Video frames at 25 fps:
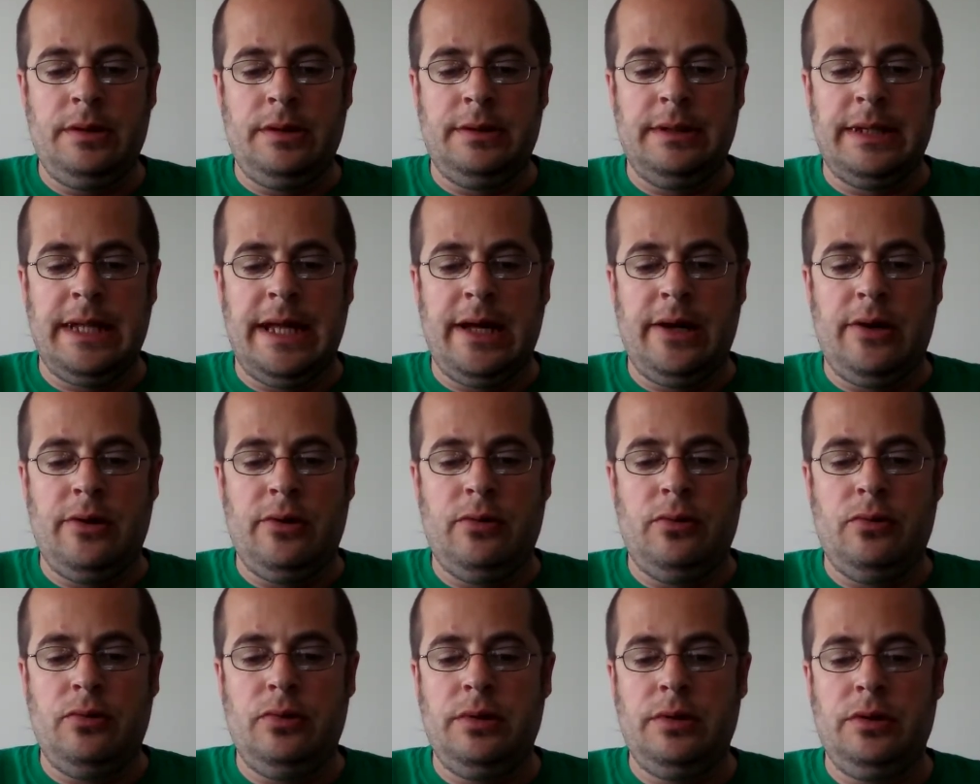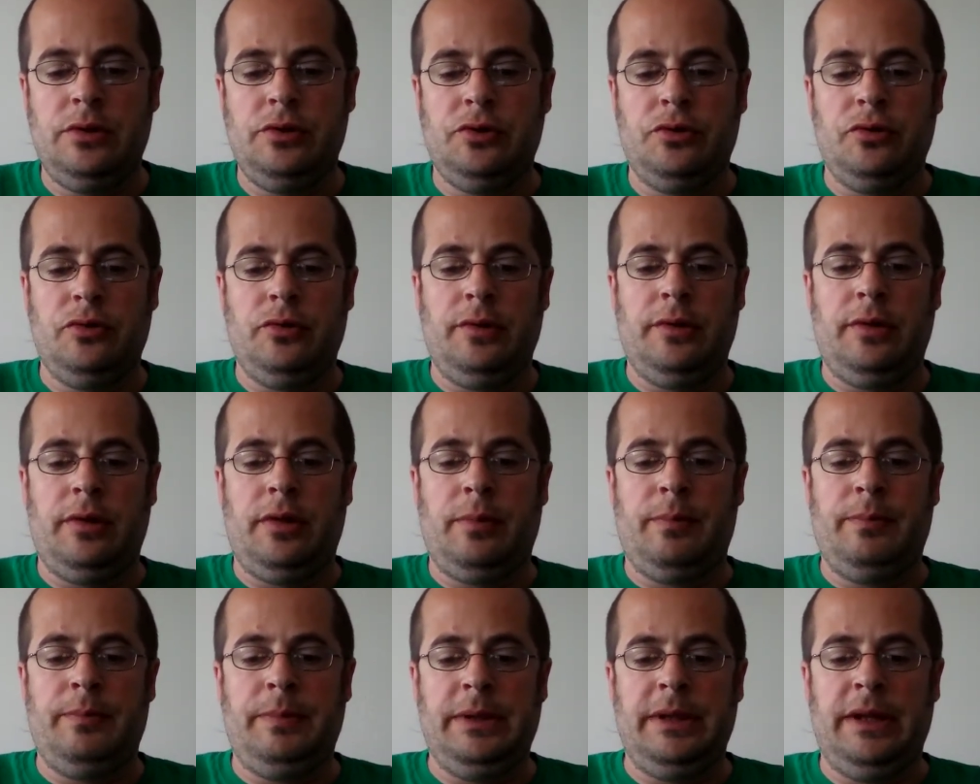Now,
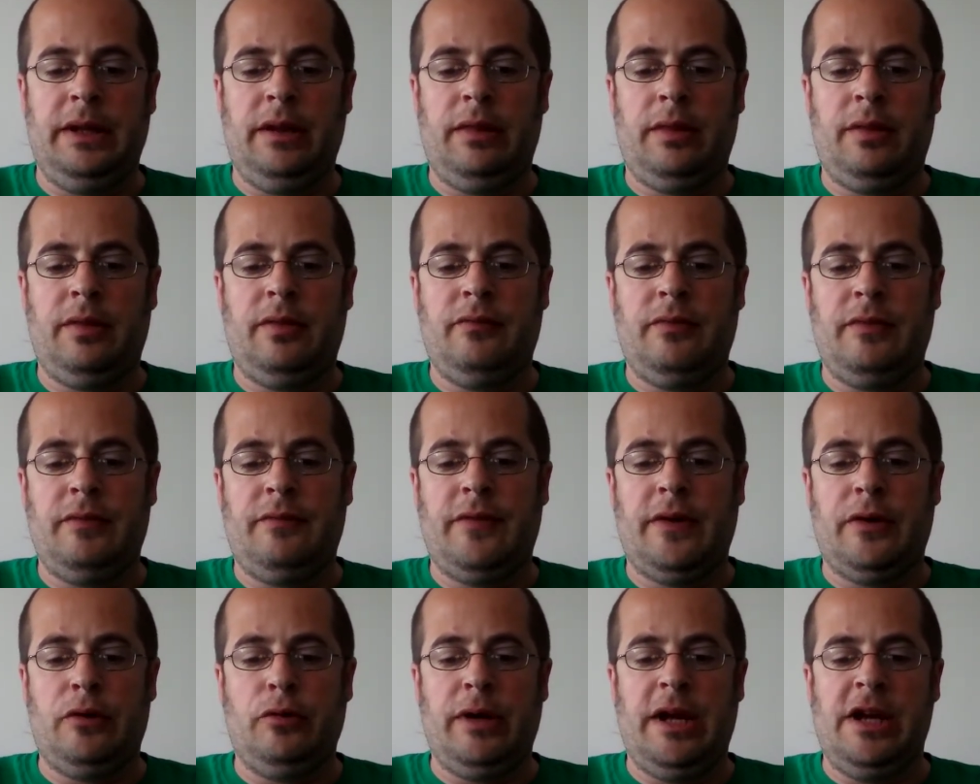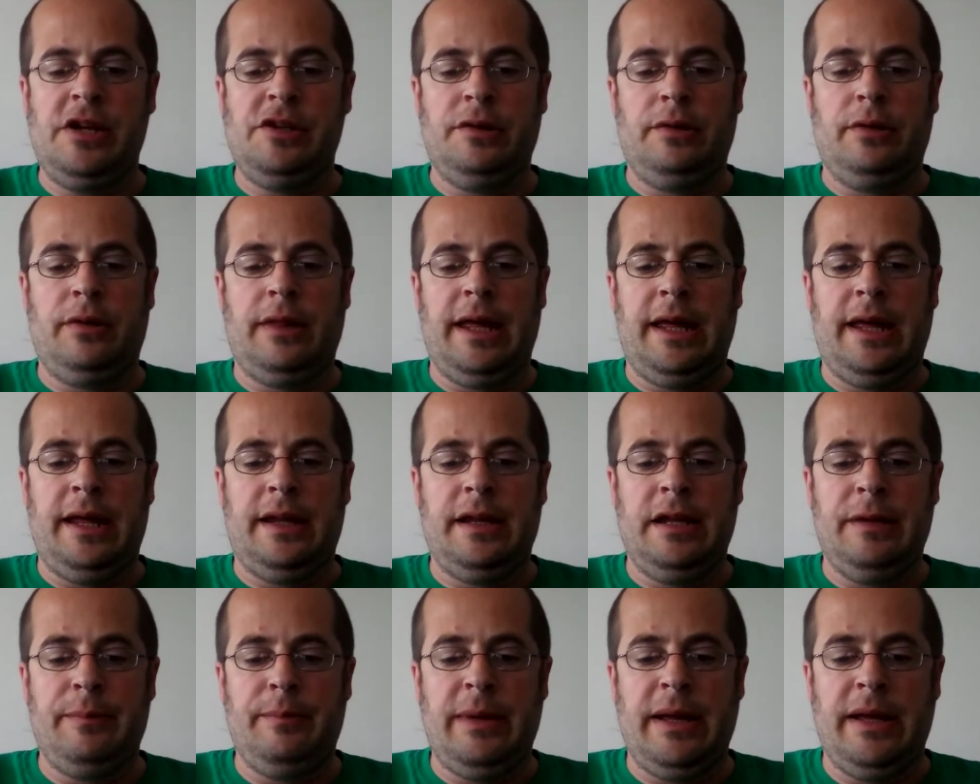journalists, police, federal agents,
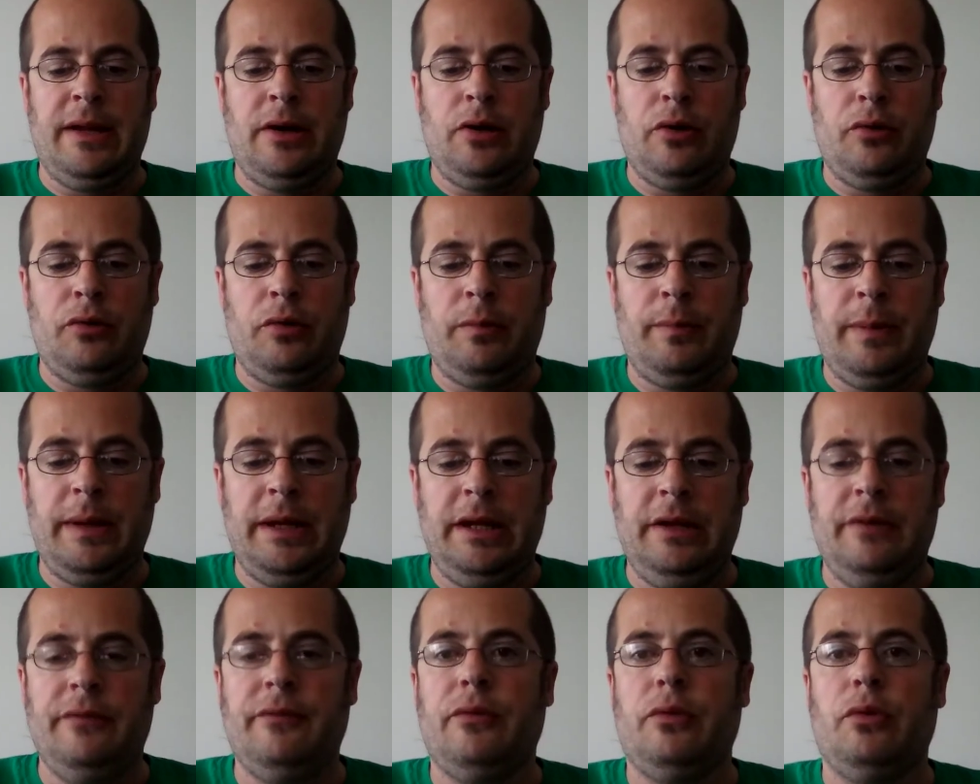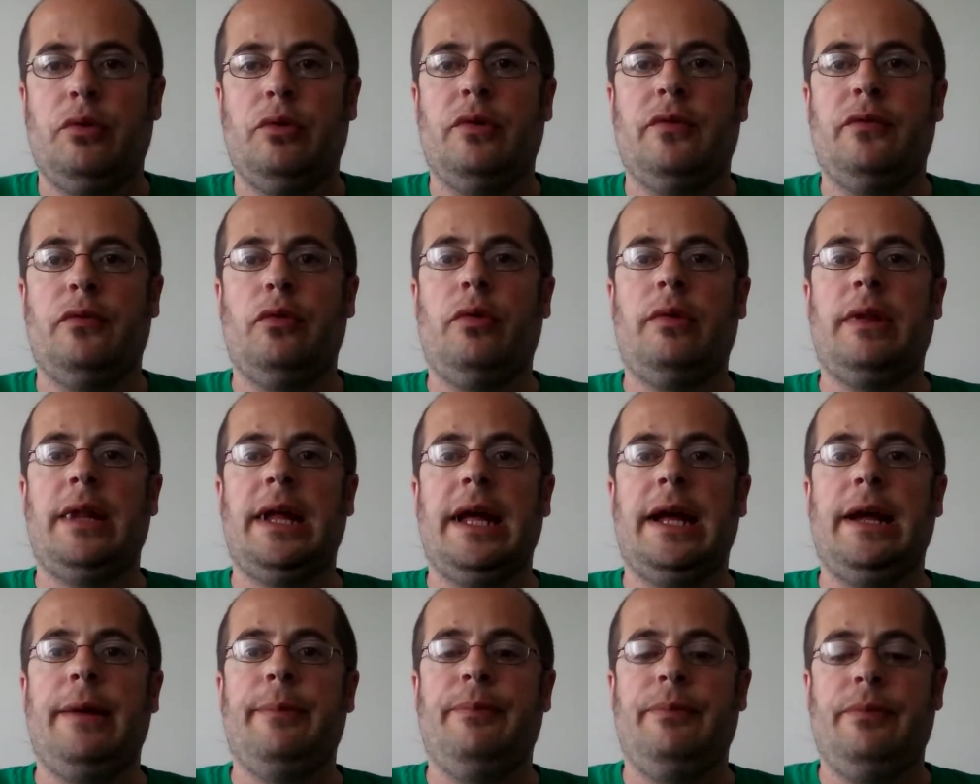and hitmen are speaking for the first
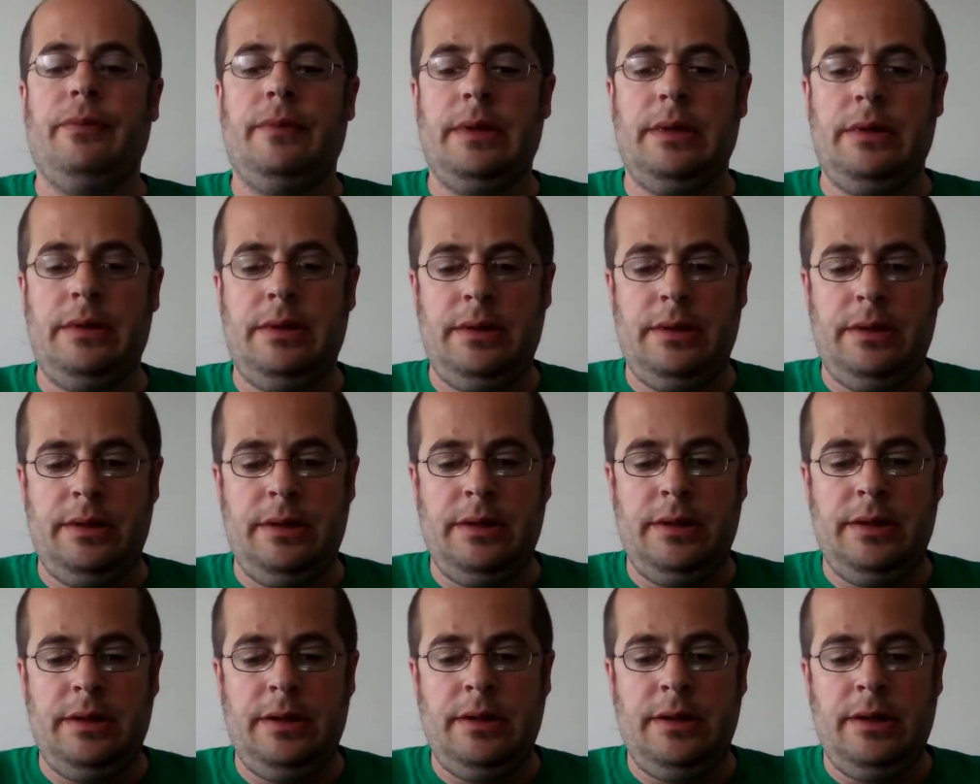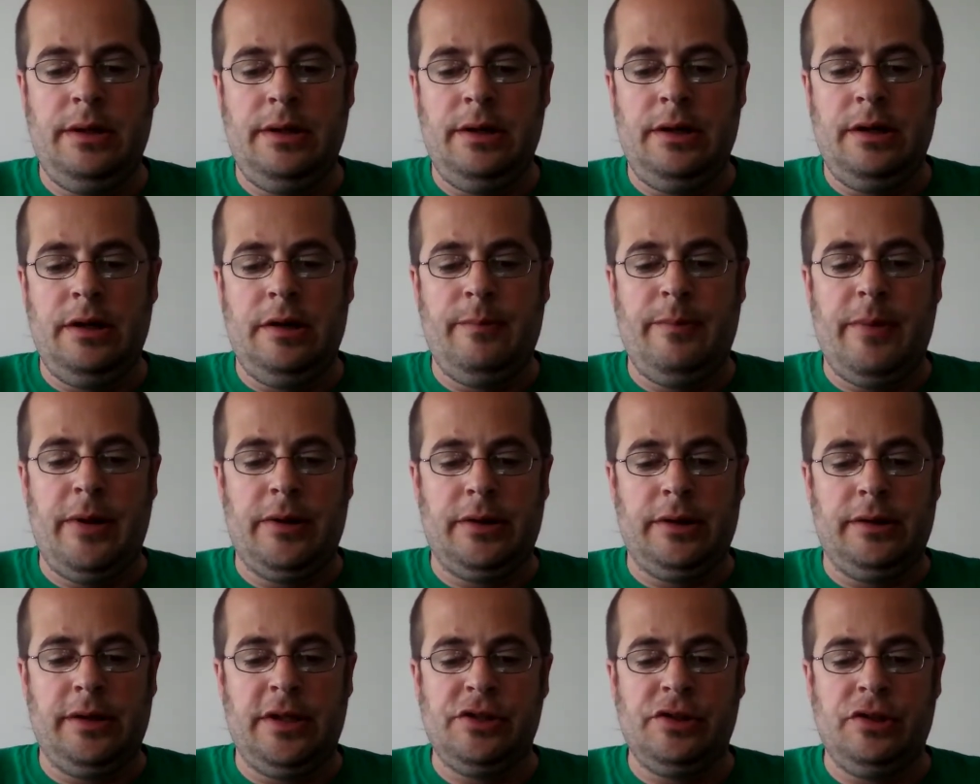time
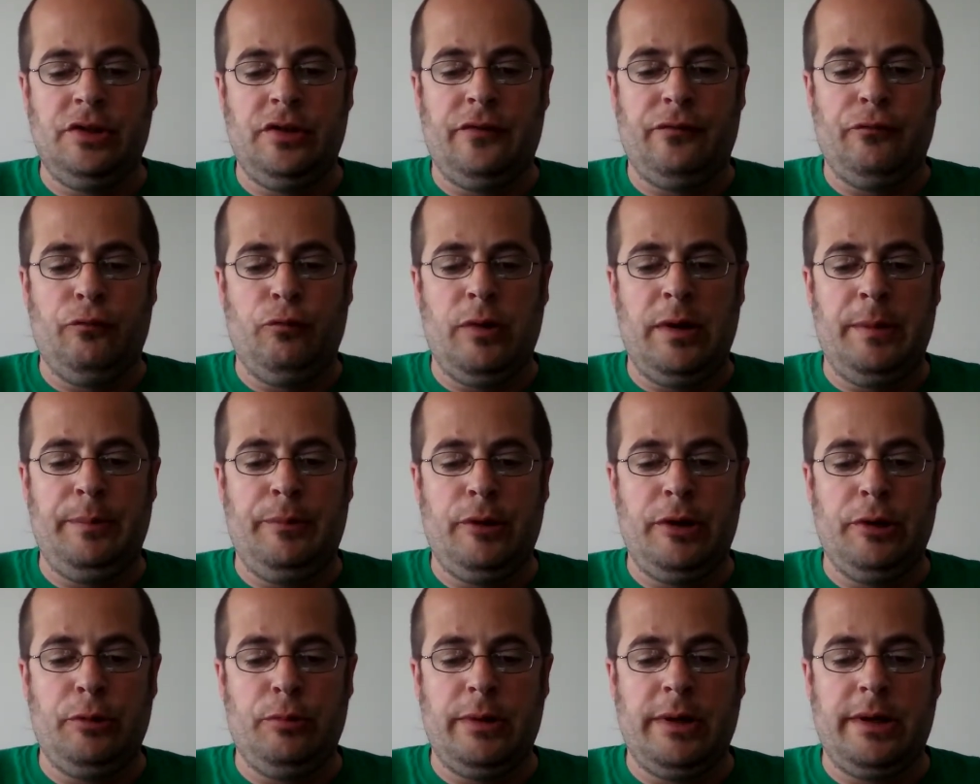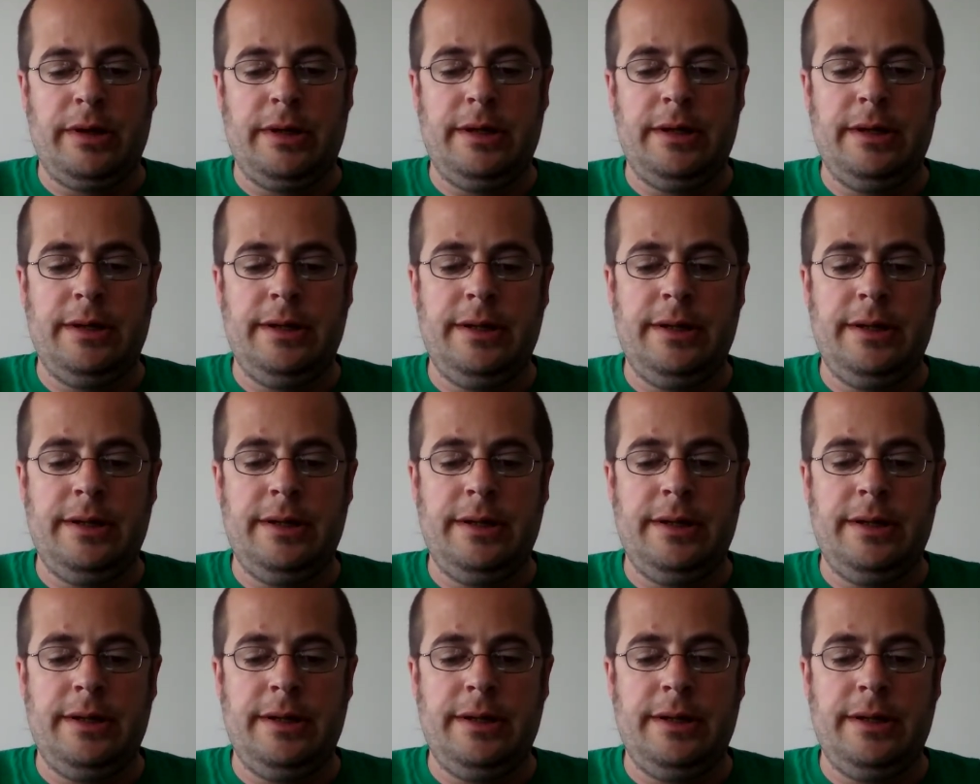about the legend of White Boy Rick,